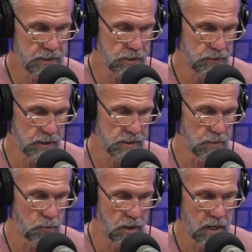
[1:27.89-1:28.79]
So
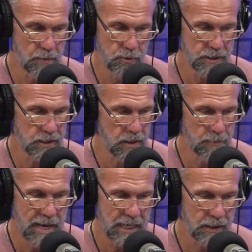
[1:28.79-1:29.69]
system 1 operates
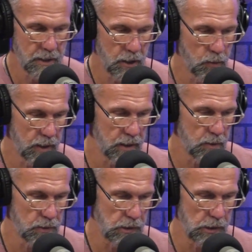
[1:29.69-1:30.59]
automatically and quickly
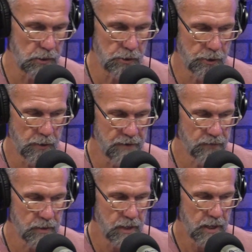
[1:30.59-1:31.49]
with little or no
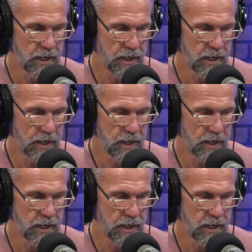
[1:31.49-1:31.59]
effort